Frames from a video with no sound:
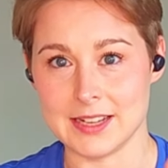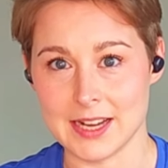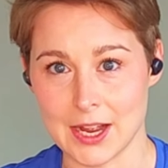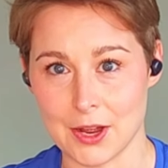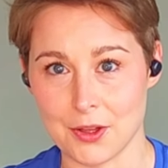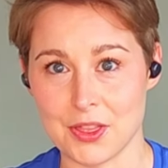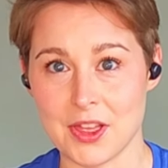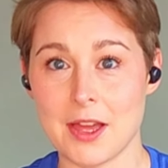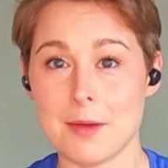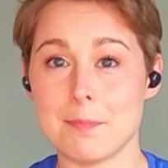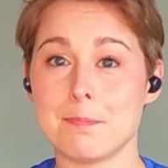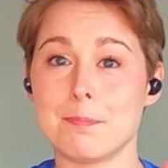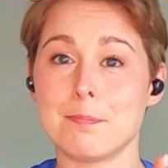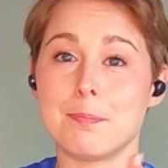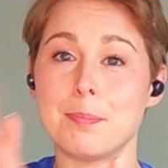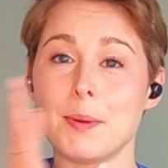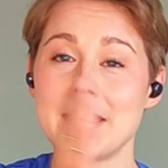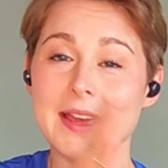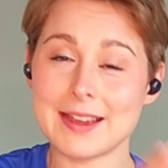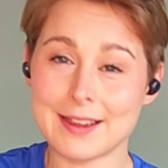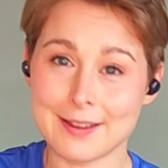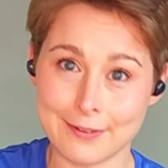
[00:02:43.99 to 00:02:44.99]
Now,
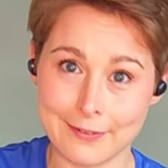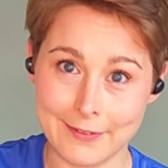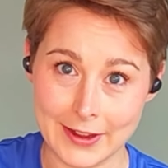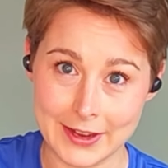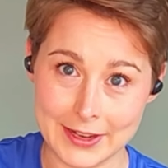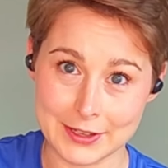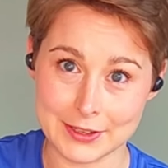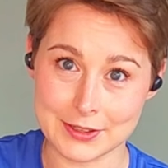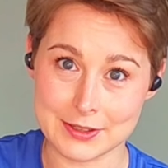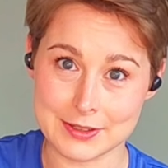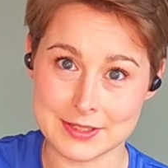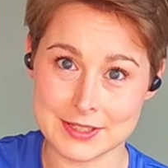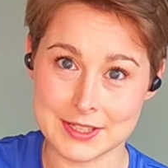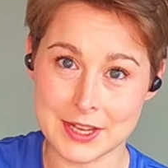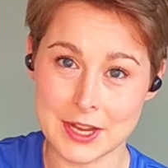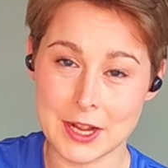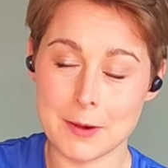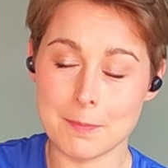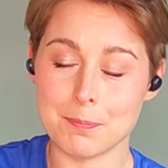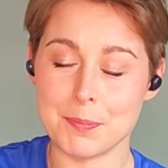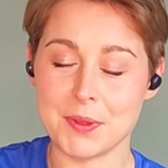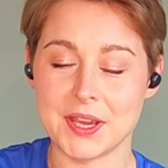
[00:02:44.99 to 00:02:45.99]
that
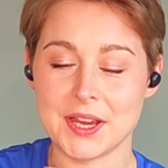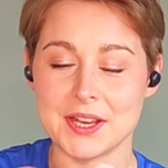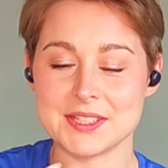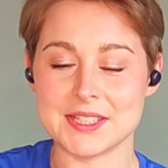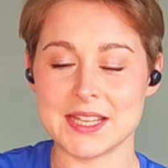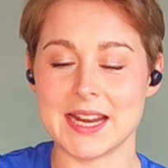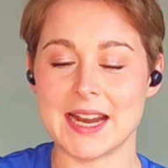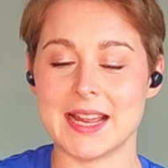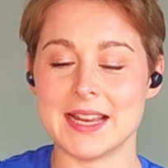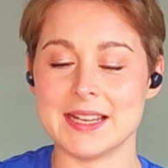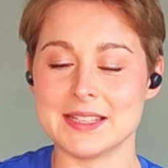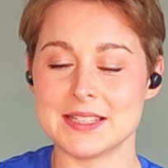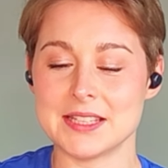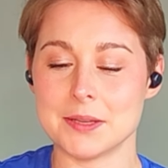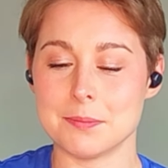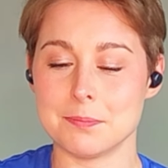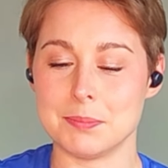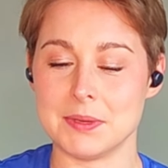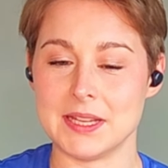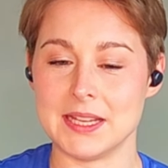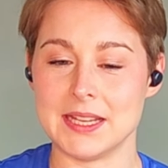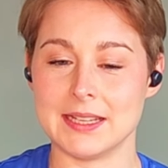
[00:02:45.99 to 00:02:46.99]
backfires because it ends
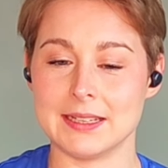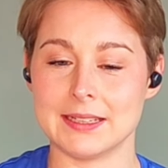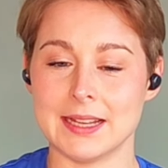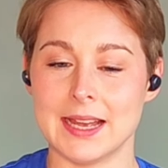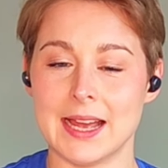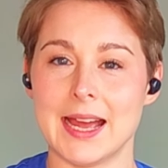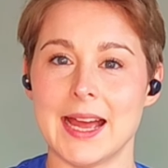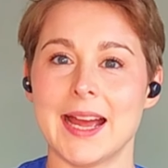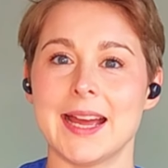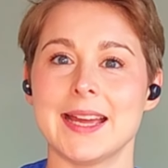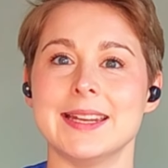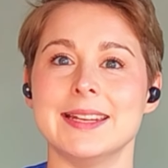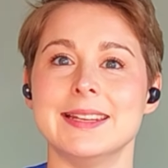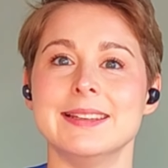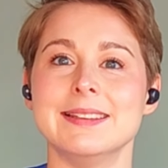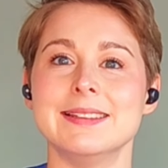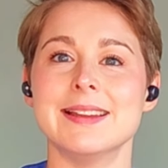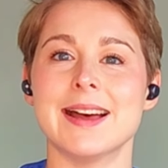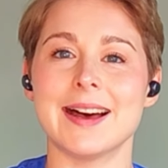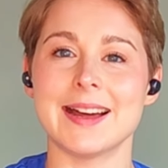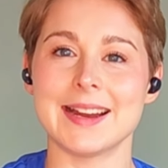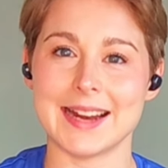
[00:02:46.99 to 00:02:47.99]
up being
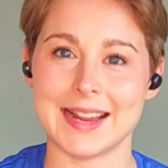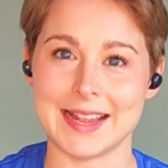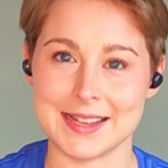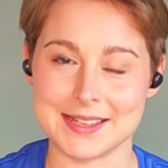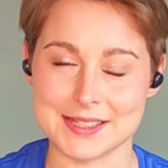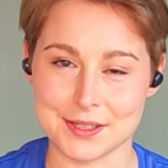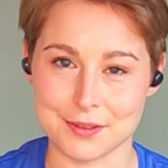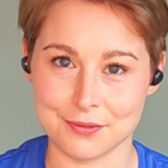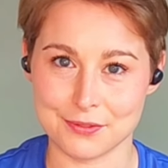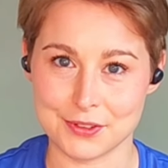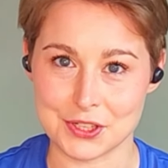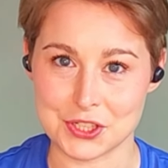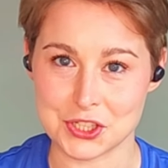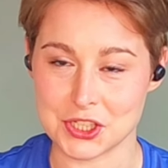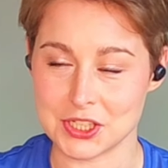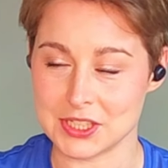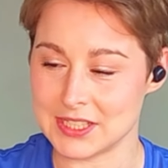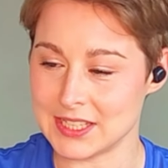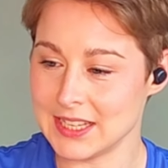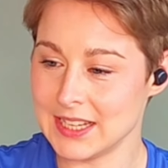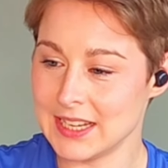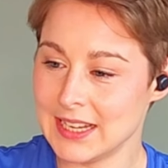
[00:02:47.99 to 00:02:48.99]
not as
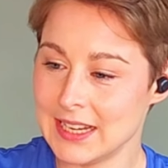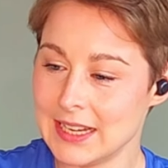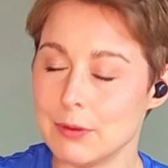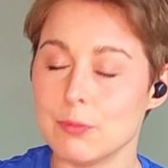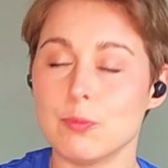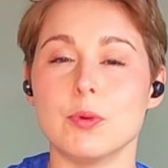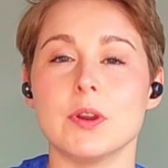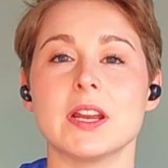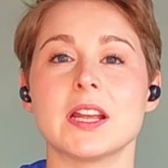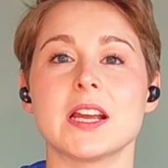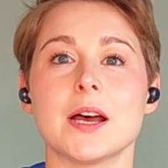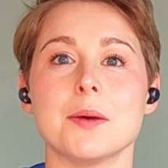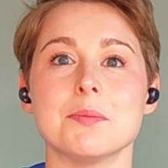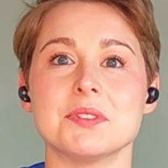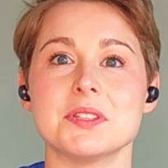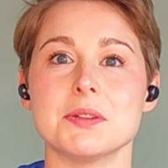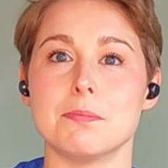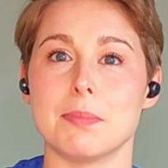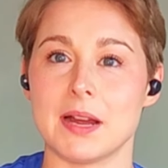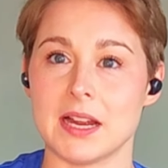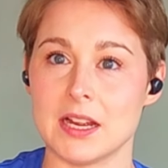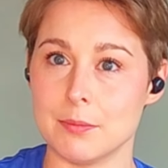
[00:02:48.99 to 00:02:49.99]
efficient when it
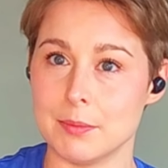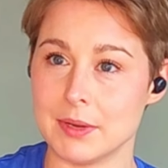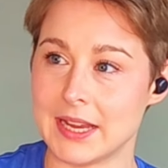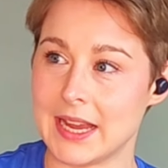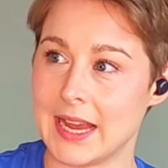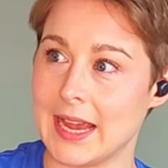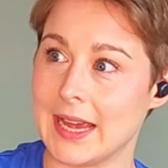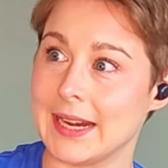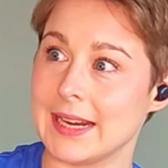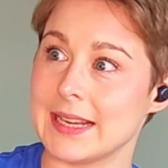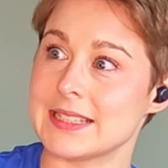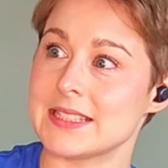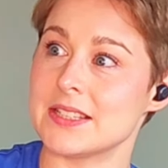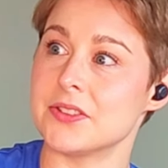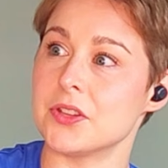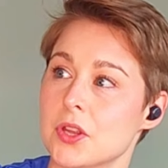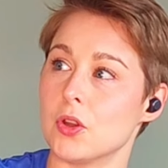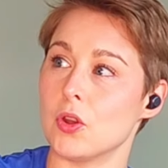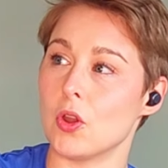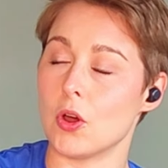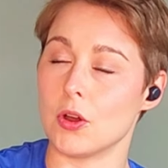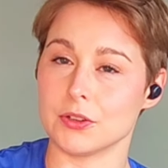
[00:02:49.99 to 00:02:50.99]
comes to biomechanics
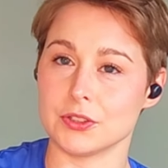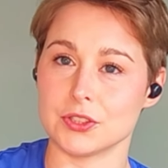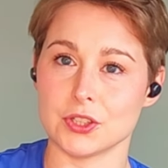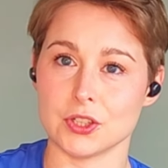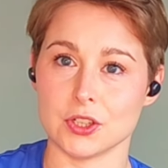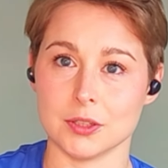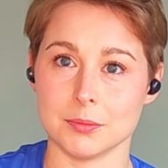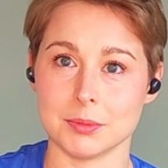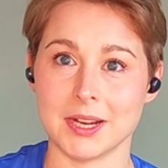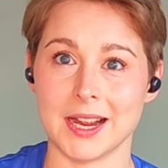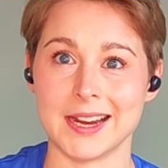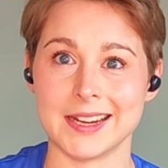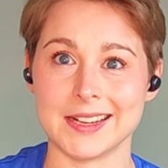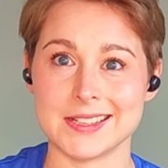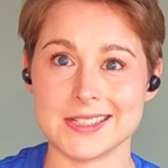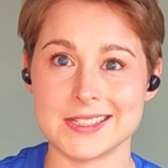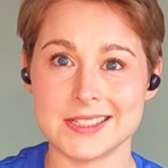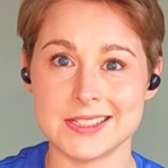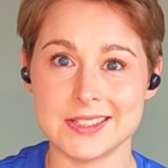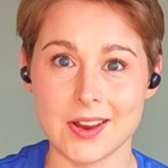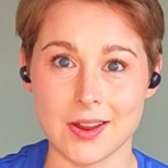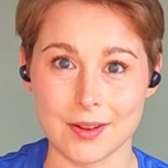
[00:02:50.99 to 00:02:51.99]
and the long term
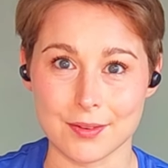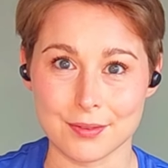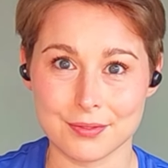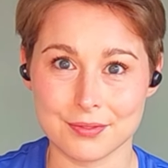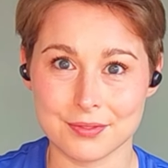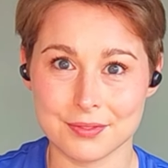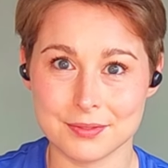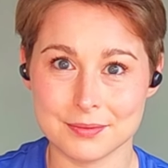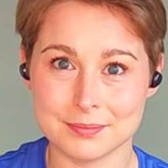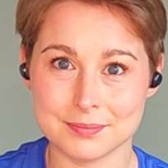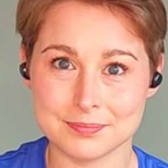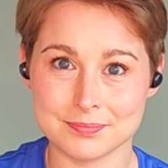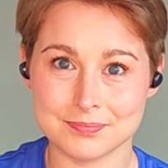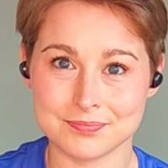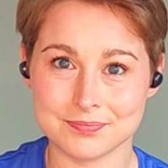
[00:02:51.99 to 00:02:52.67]
kind of stuff.